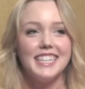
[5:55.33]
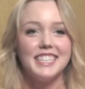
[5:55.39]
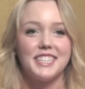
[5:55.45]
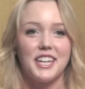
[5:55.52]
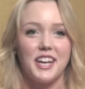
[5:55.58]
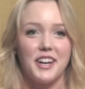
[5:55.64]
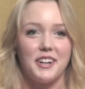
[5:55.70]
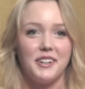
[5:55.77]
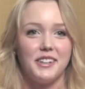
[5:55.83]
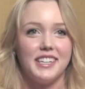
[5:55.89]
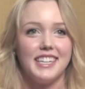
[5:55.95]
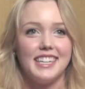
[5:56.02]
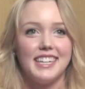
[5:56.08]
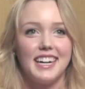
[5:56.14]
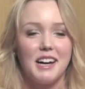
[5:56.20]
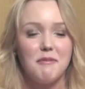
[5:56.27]

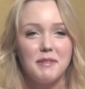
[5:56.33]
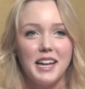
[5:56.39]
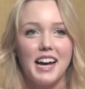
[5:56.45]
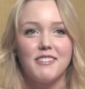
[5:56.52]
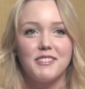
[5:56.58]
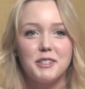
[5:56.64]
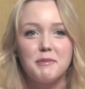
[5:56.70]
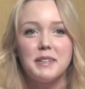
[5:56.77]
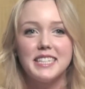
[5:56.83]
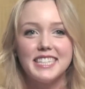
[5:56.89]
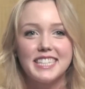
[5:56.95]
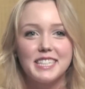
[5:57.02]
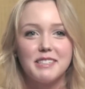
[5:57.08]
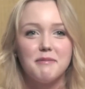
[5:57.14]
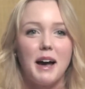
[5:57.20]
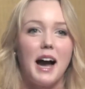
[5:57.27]
So I'm going to have to put
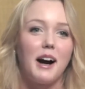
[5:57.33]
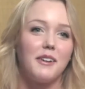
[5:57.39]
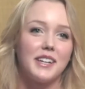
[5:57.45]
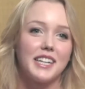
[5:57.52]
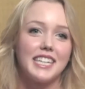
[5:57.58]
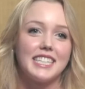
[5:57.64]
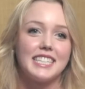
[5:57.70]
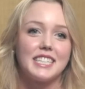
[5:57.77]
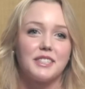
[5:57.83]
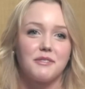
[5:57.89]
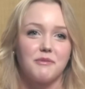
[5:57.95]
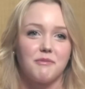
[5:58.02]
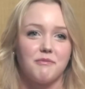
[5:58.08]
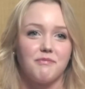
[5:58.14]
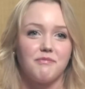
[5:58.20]
in some hours,